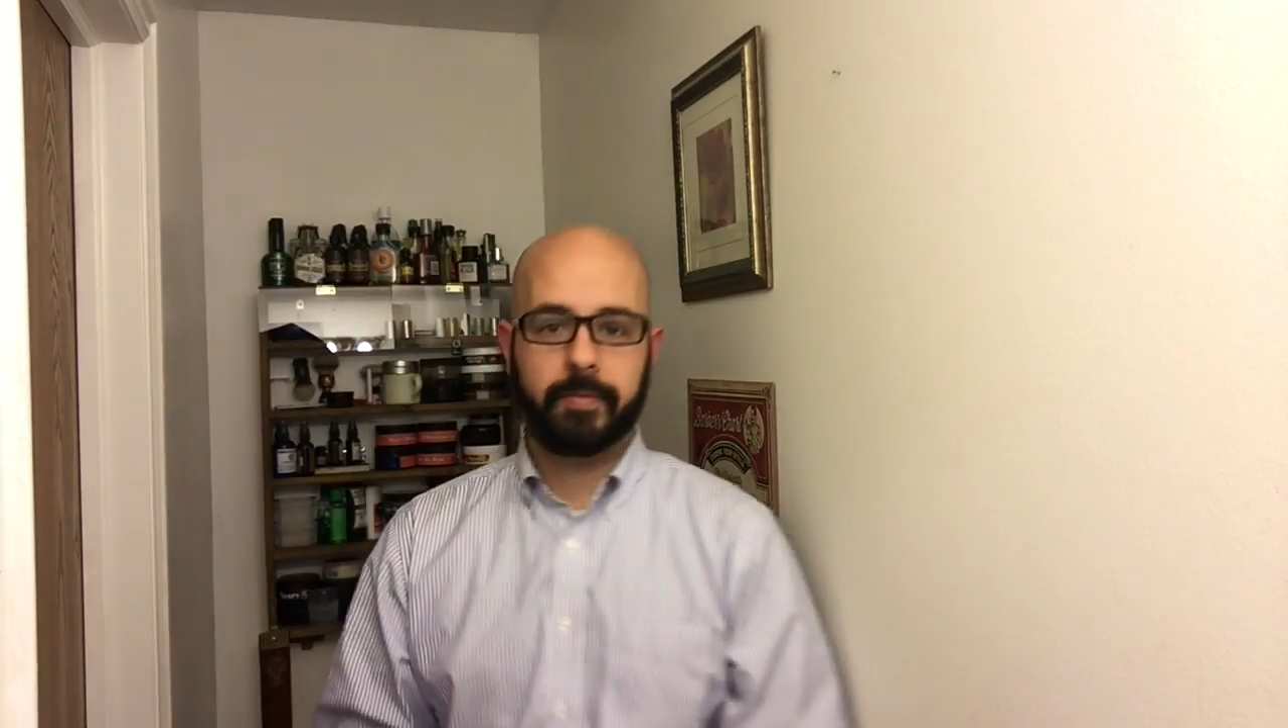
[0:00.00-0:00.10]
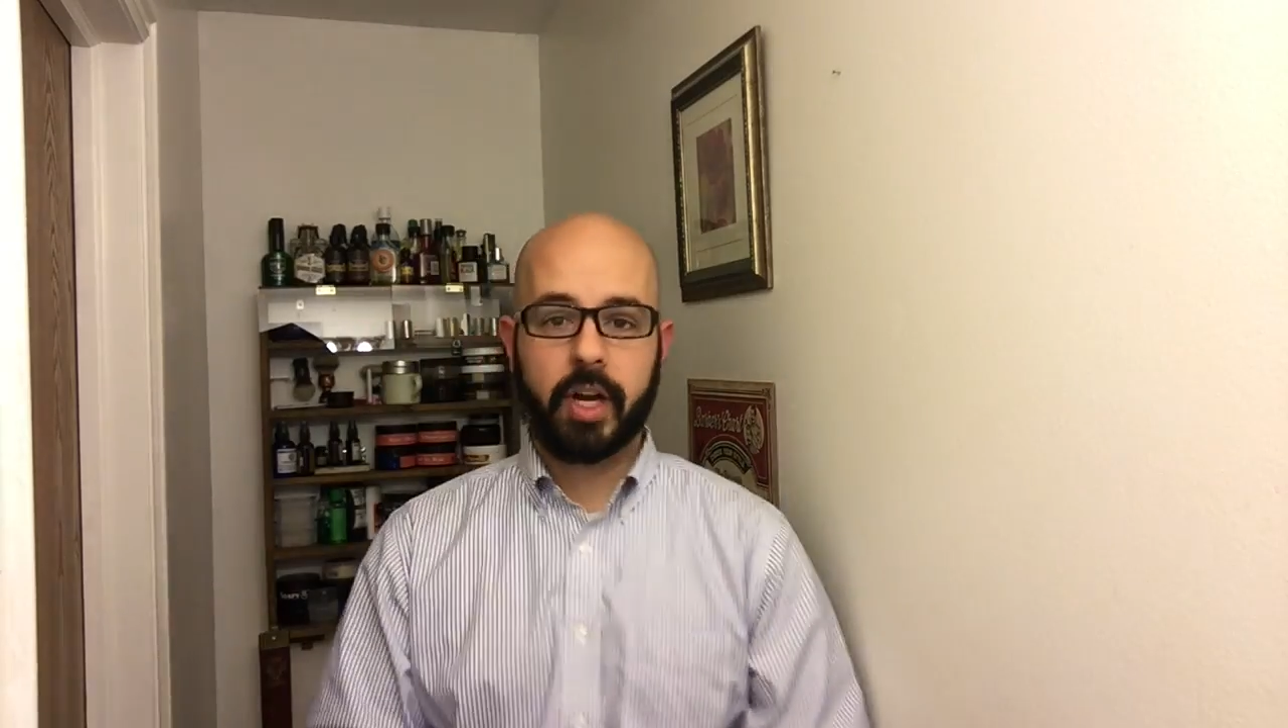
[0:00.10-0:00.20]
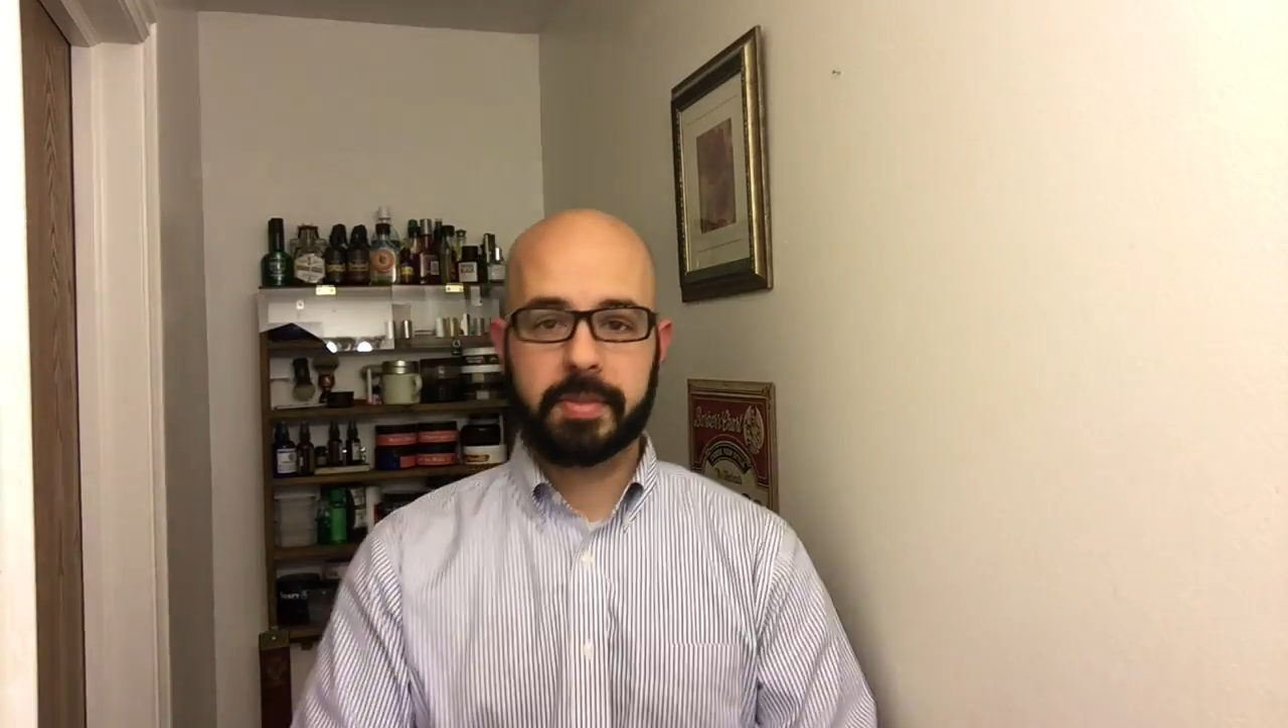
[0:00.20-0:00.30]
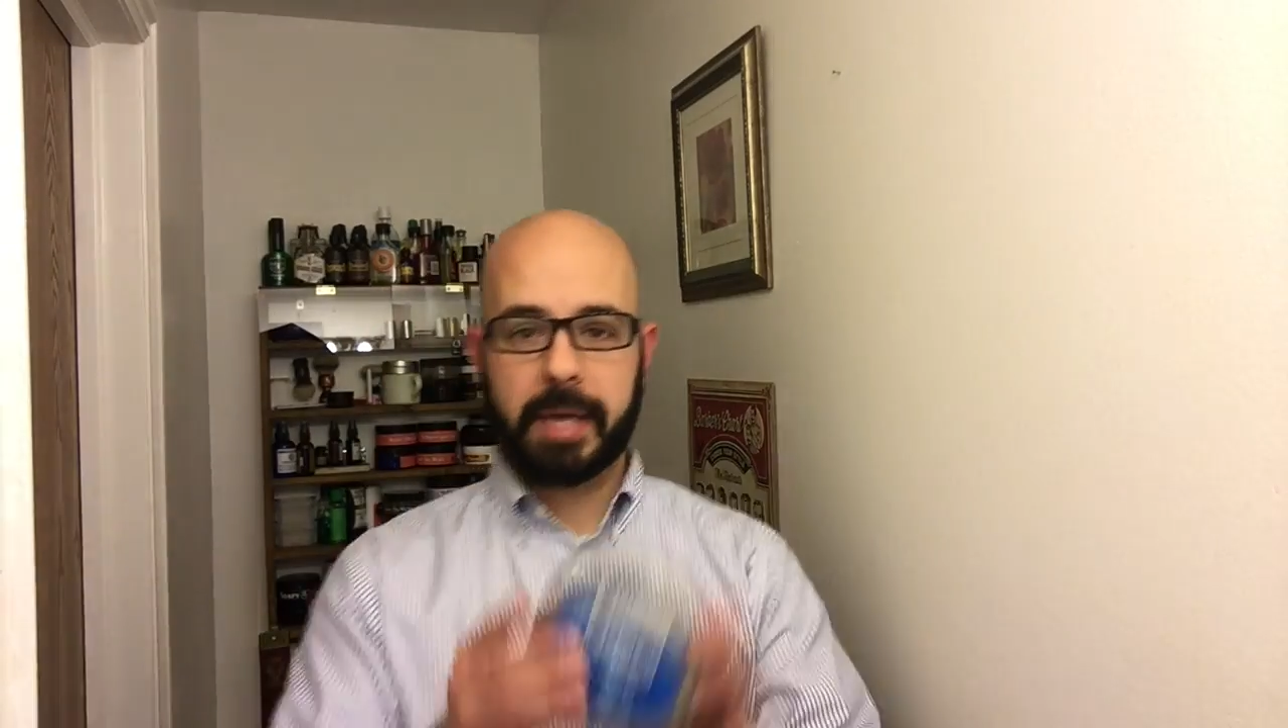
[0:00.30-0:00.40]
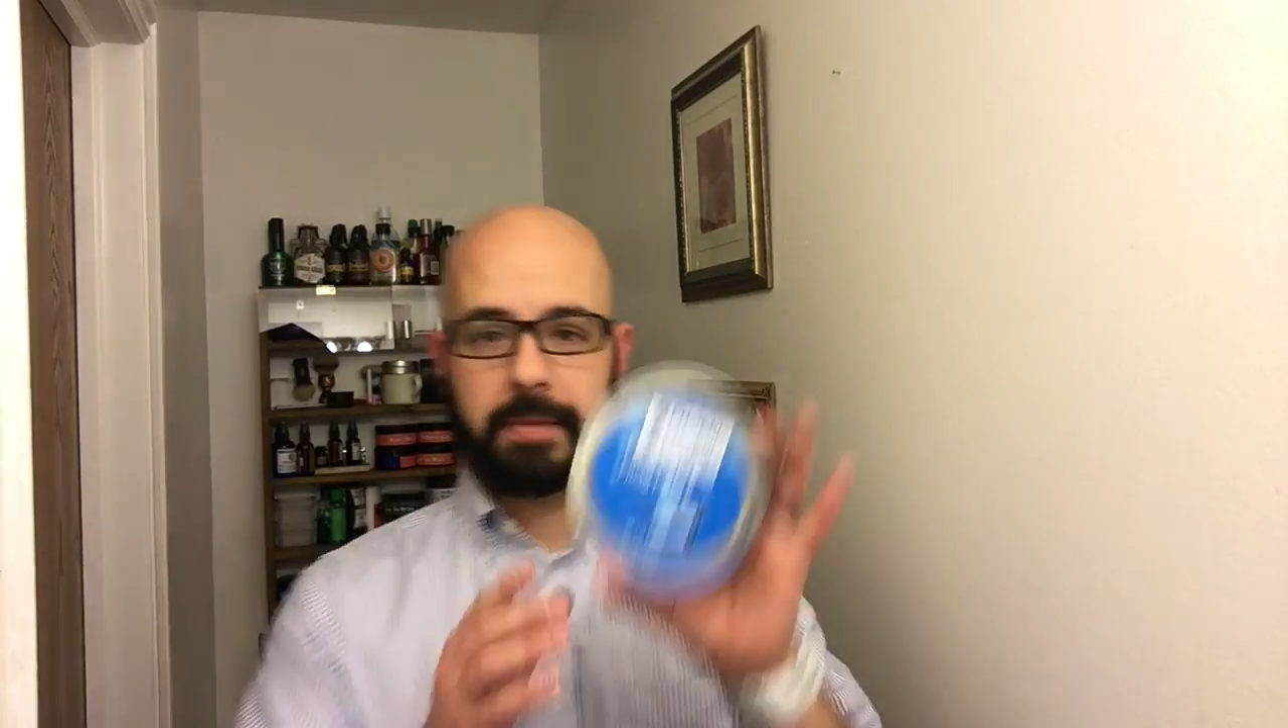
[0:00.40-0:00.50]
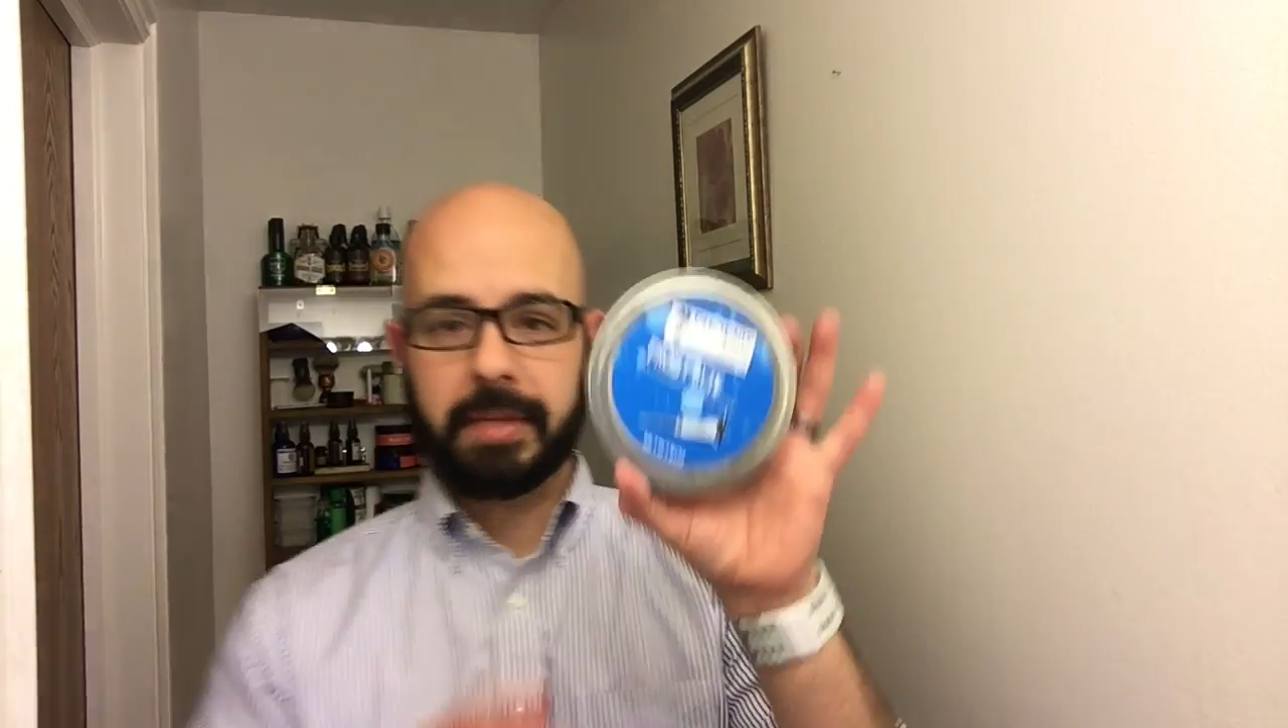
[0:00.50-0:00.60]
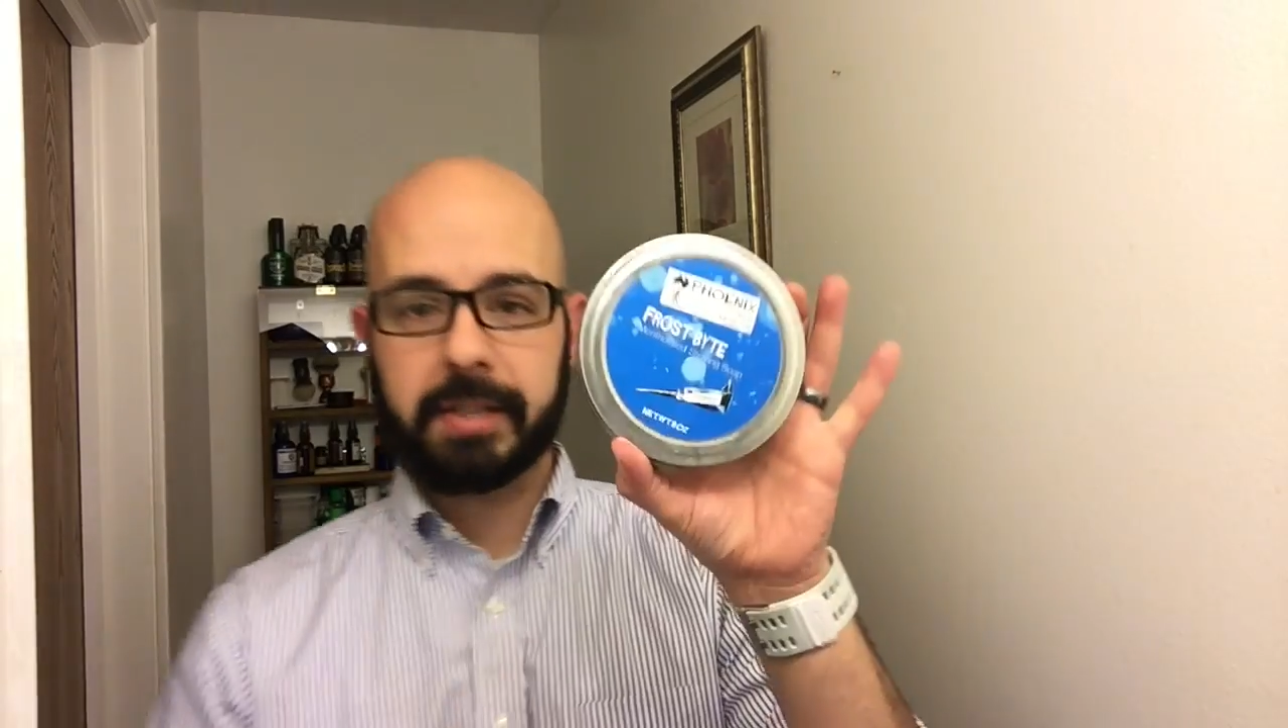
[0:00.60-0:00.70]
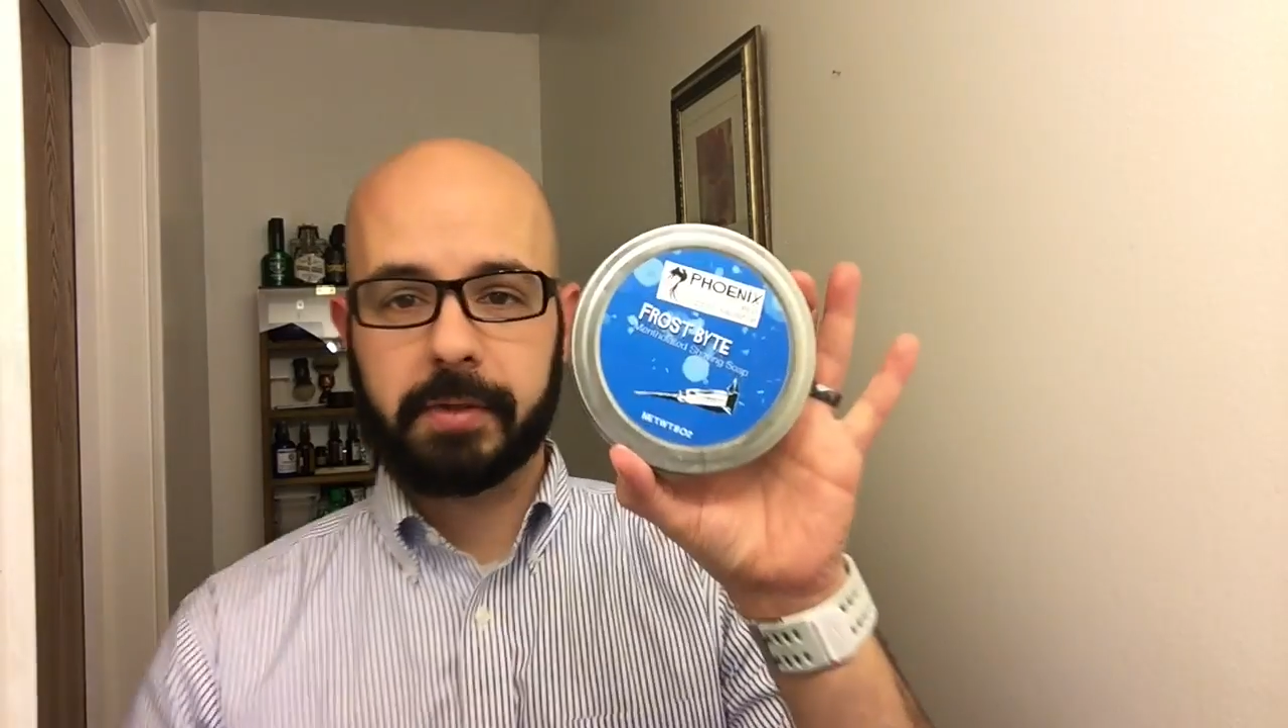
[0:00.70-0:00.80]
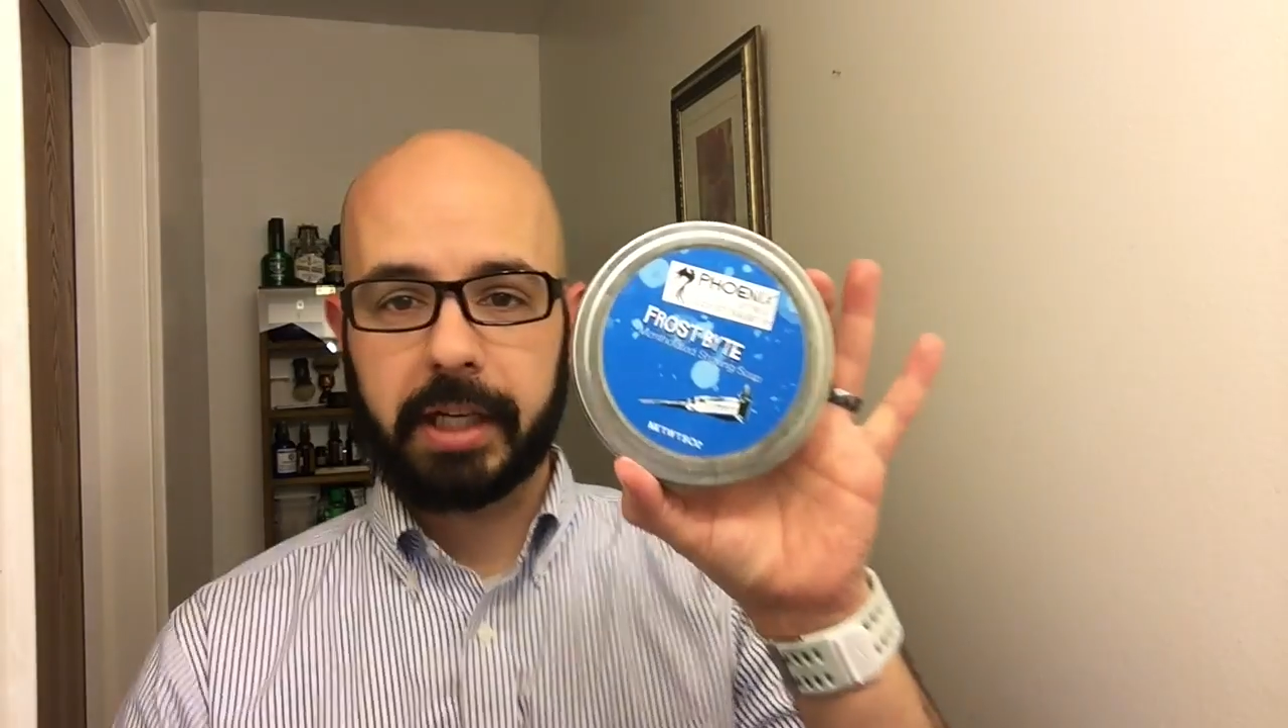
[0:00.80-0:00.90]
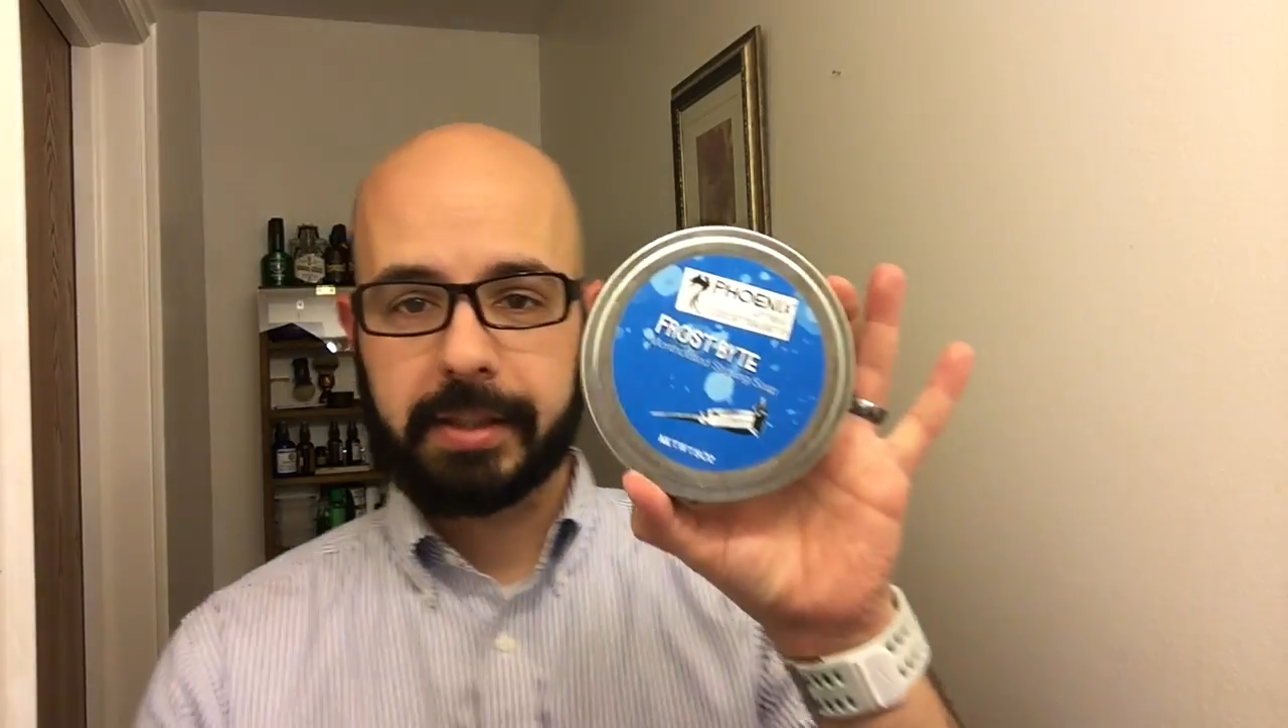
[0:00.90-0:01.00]
Frostbite,
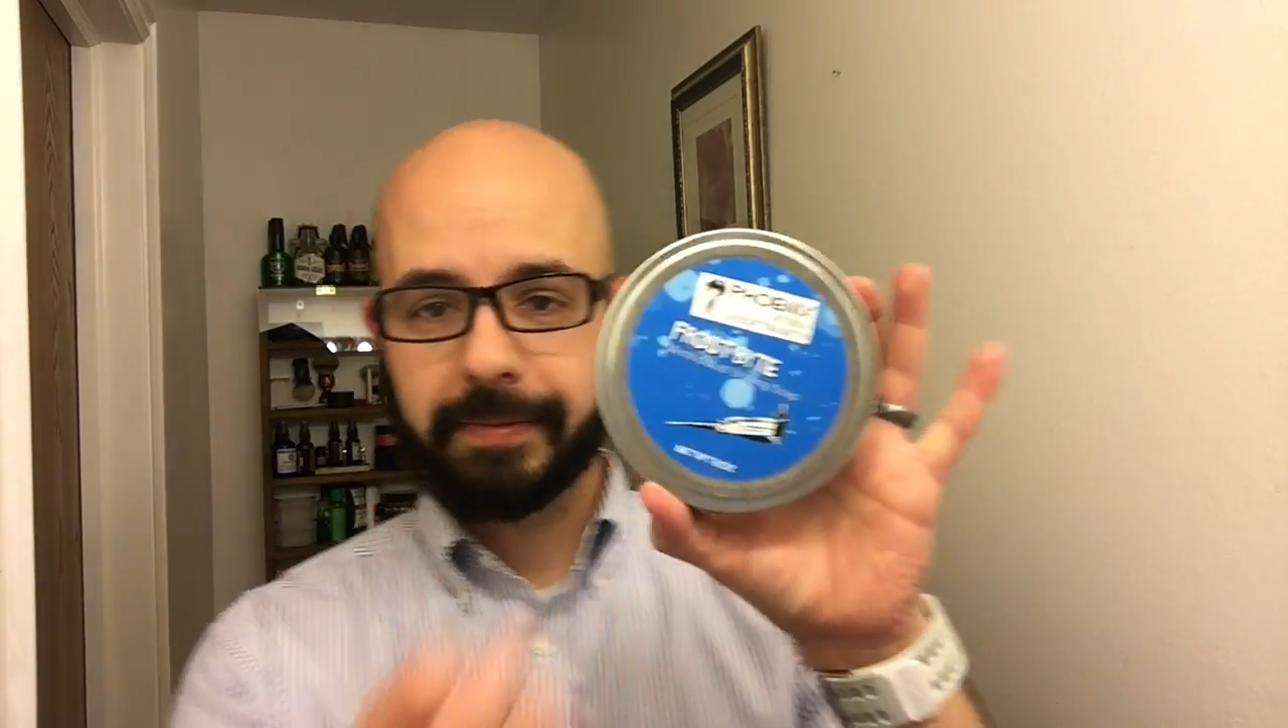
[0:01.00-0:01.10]
that's what it is,